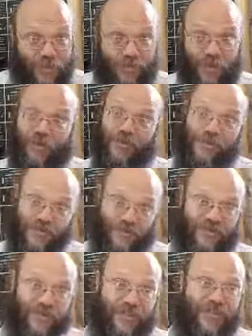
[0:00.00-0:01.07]
because they
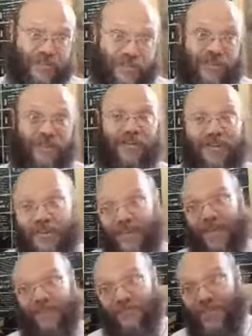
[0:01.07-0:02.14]
feel they, they,
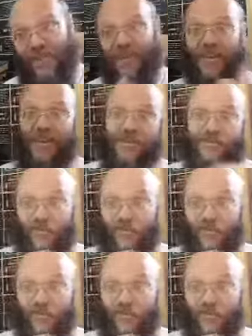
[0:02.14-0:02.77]
they feel that he's